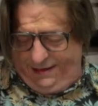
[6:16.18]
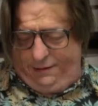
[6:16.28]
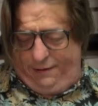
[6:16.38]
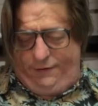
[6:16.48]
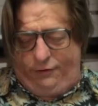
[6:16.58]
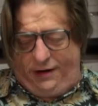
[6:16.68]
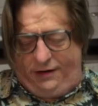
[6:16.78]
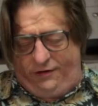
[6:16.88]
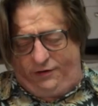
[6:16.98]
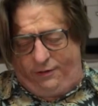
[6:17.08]
there are a few
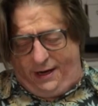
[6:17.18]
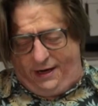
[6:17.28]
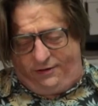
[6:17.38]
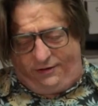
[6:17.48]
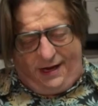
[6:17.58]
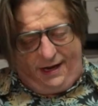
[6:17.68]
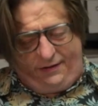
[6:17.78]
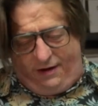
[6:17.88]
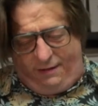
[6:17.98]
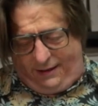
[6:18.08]
transitional pages, not a
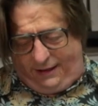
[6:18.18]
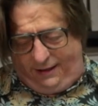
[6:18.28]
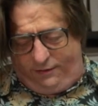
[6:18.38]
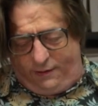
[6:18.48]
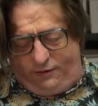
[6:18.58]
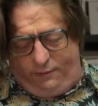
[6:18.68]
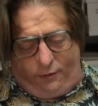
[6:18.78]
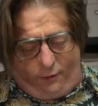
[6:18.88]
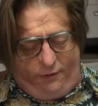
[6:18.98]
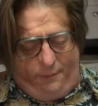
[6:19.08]
ton, but like especially more
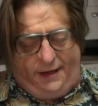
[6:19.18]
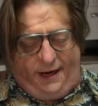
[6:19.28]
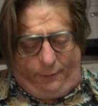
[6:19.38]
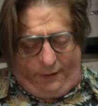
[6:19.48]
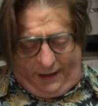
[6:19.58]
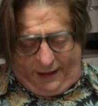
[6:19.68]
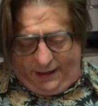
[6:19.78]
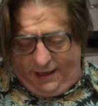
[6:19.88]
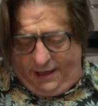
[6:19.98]
towards the beginning where like